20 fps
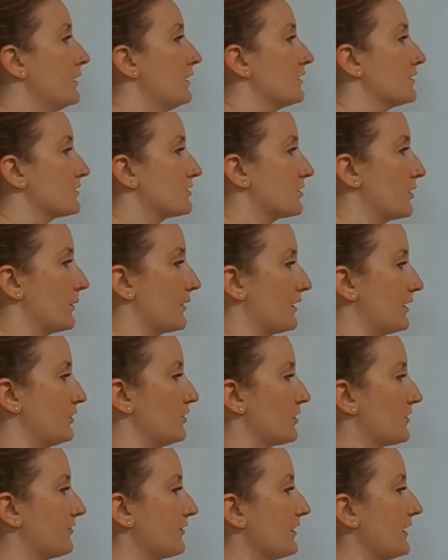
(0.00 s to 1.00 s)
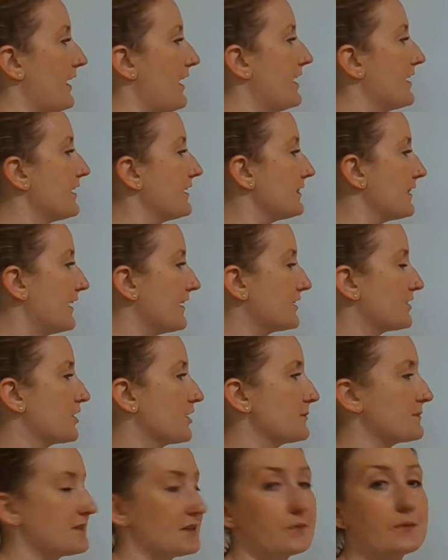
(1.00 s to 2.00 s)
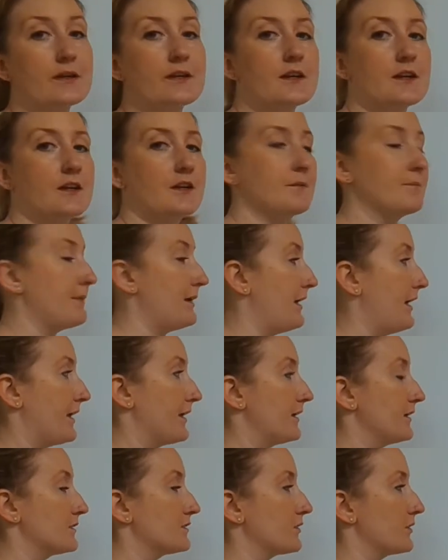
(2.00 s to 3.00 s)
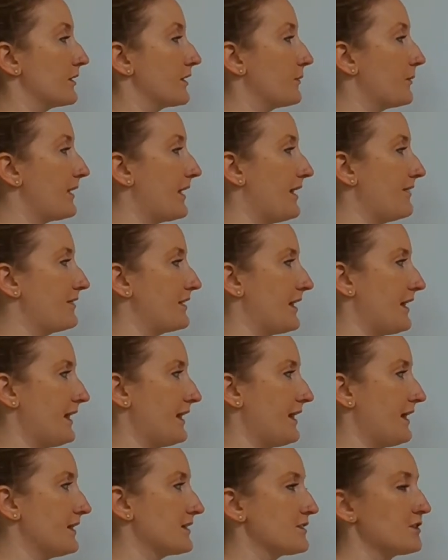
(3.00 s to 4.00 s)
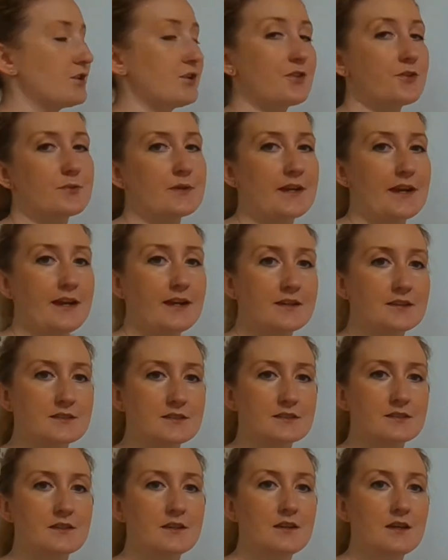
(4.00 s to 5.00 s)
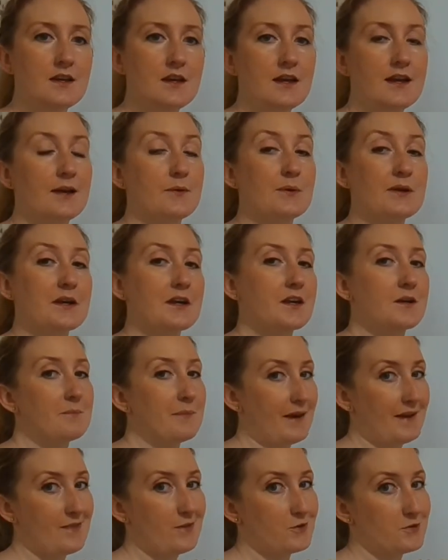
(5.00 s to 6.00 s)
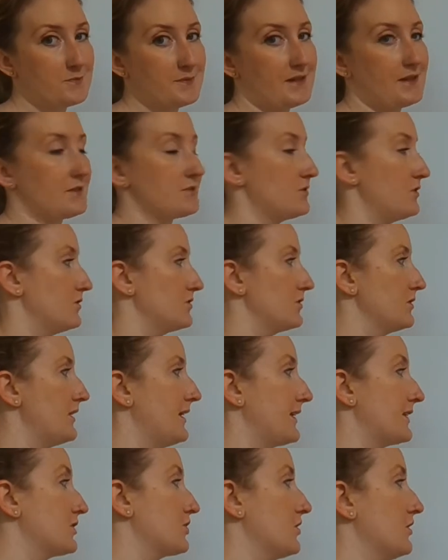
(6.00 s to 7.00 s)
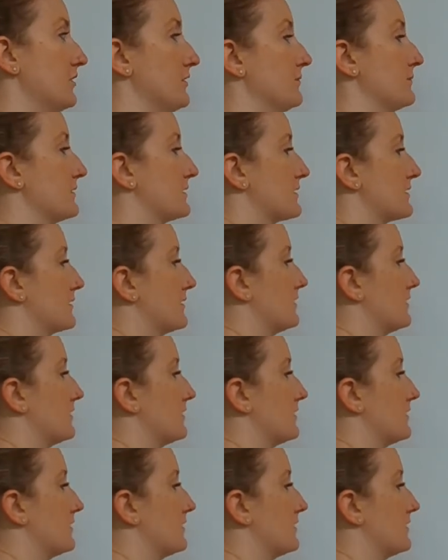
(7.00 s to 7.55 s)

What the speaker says: So we're going to look for any like terms that we can combine. And so here we have an 8x and a 3x, and we can combine those because those are like terms.